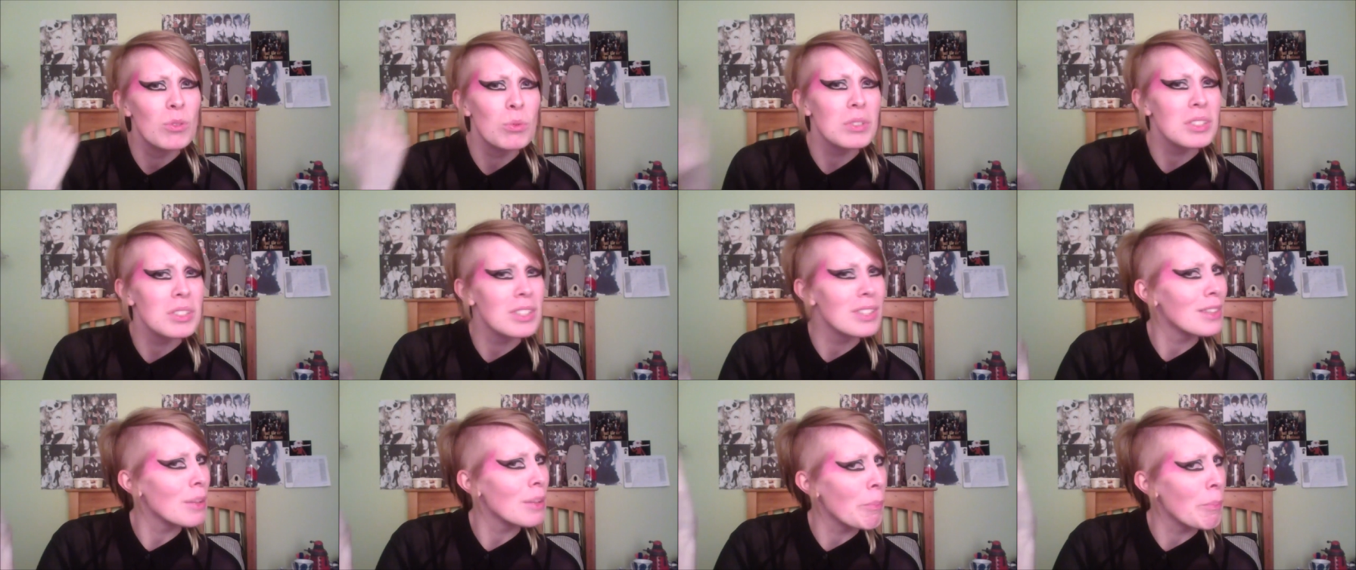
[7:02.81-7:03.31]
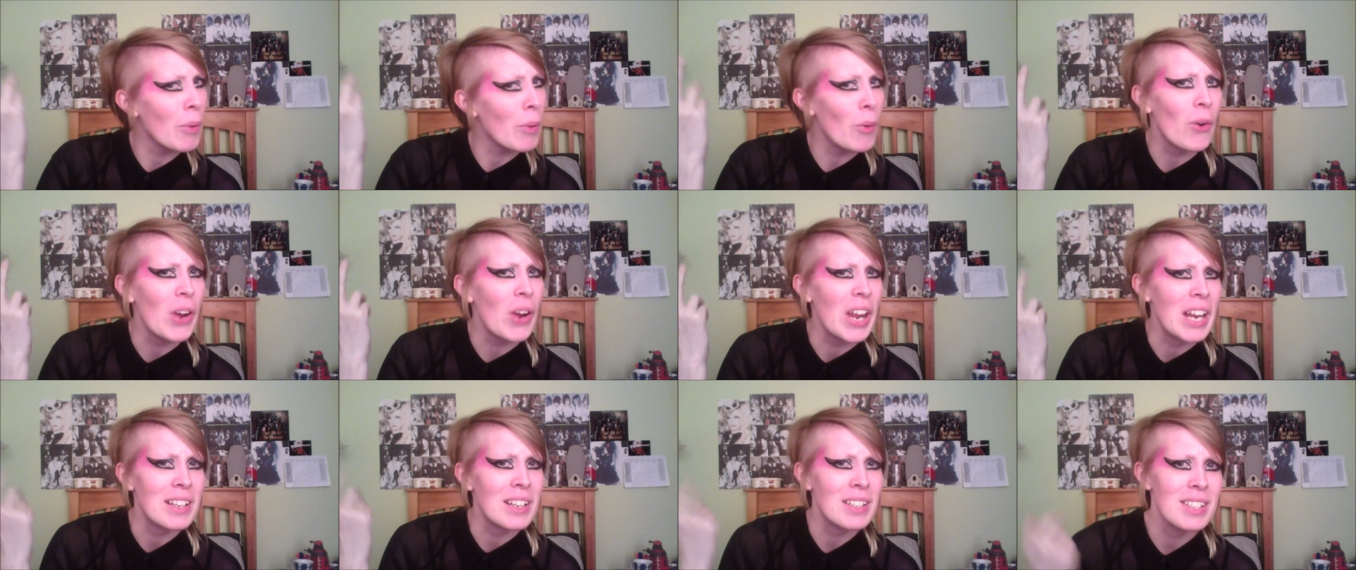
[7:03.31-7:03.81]
What's the
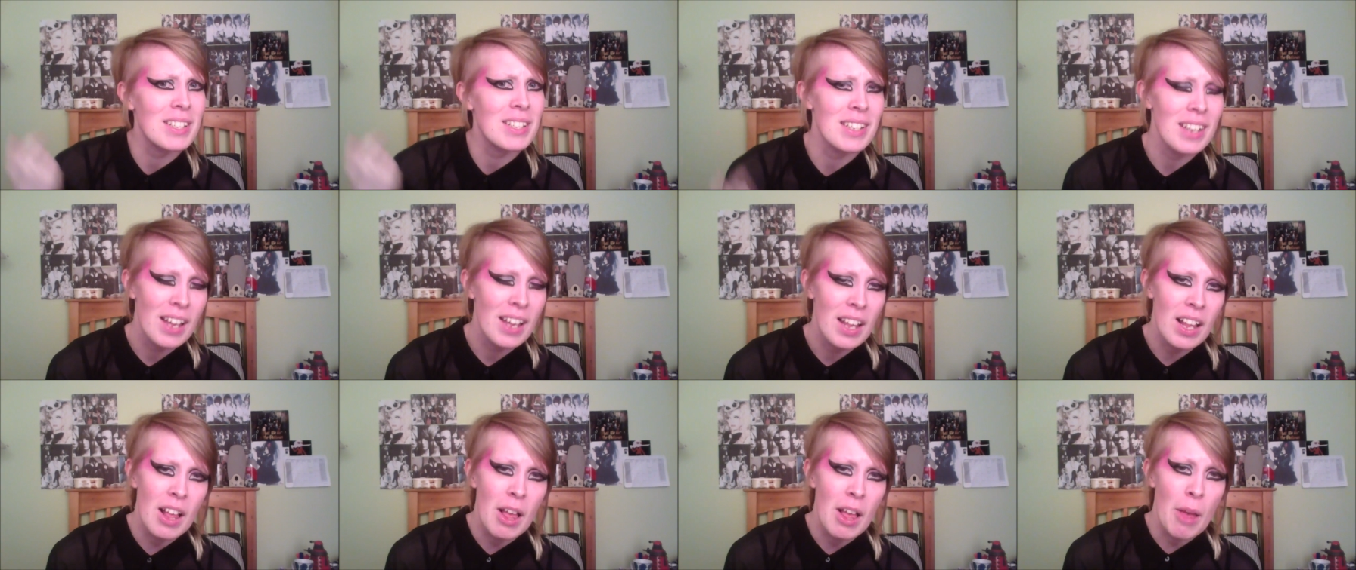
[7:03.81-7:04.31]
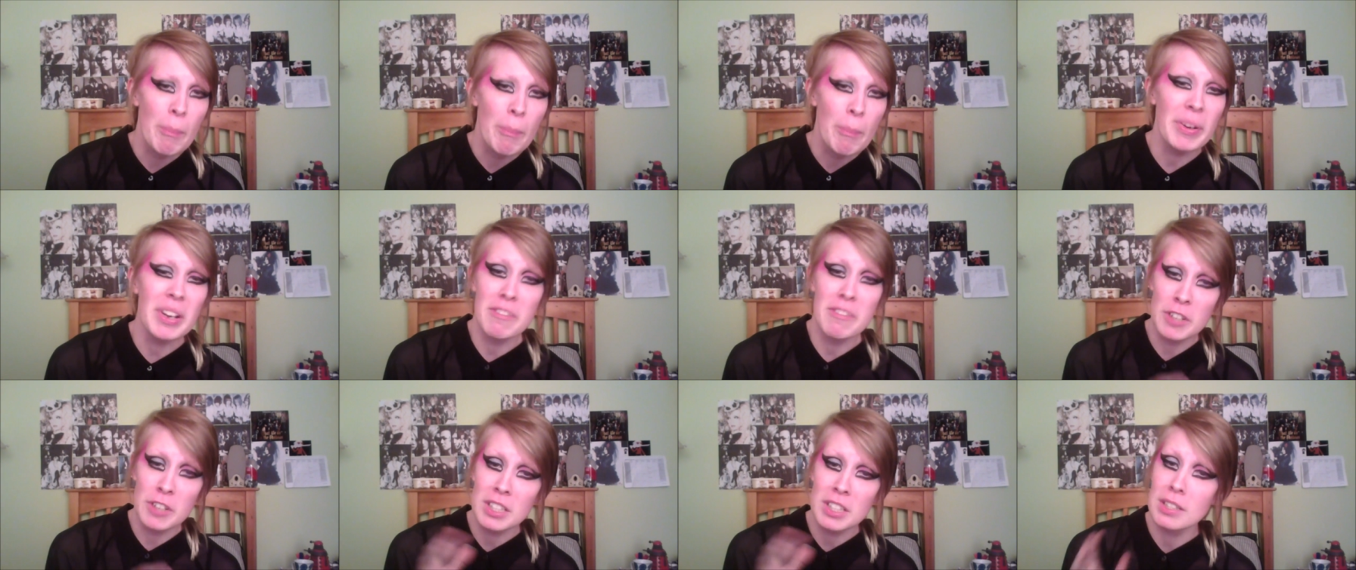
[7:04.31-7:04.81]
point? But
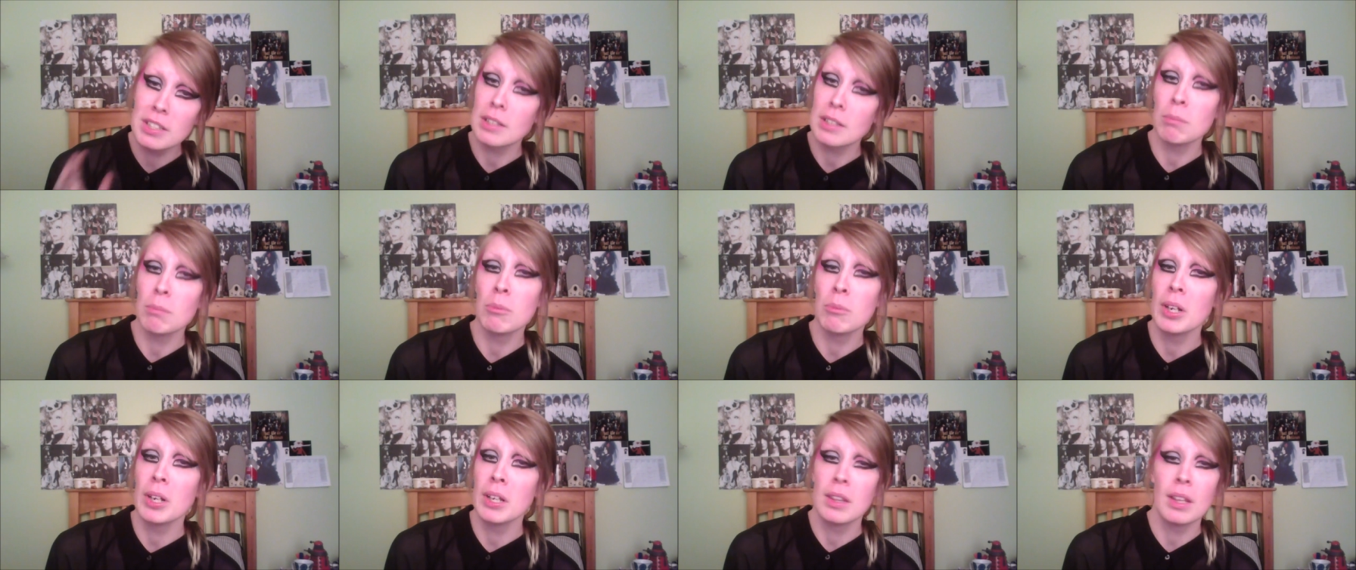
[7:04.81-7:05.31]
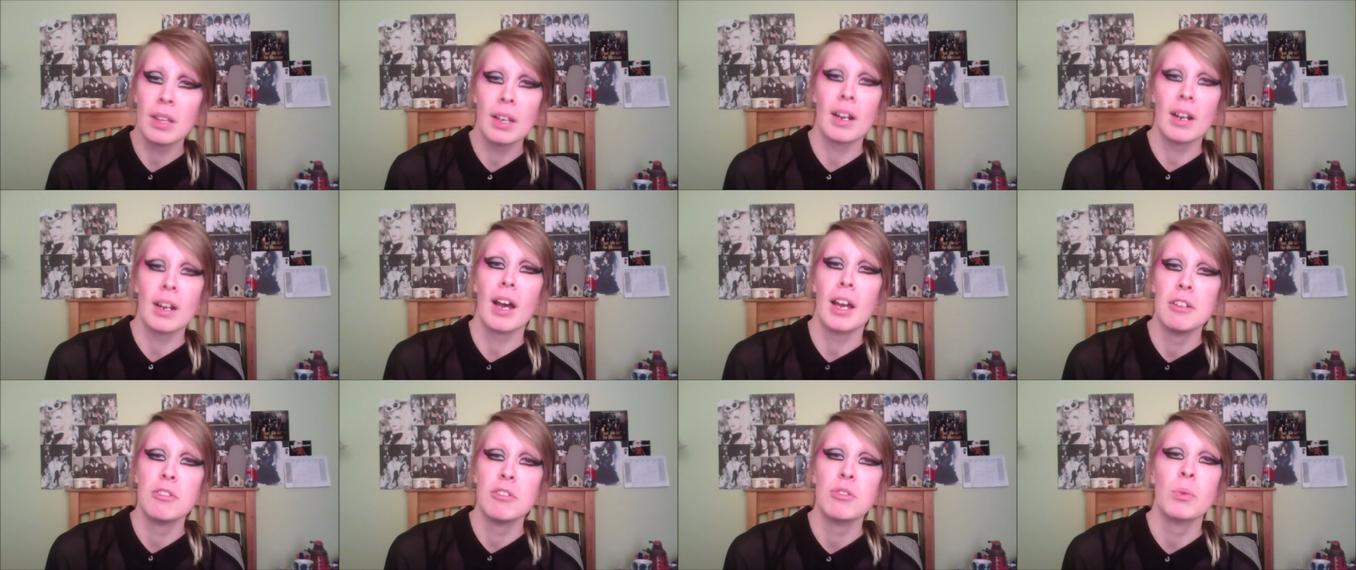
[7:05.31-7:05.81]
if it's somebody that
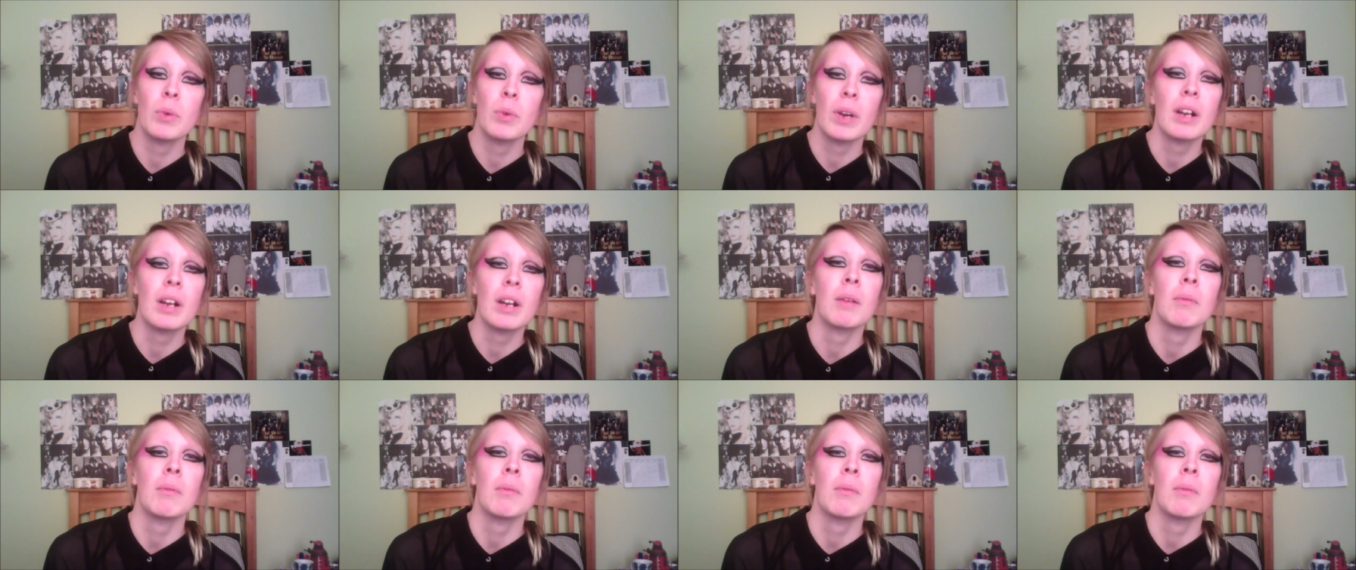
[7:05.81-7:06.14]
I do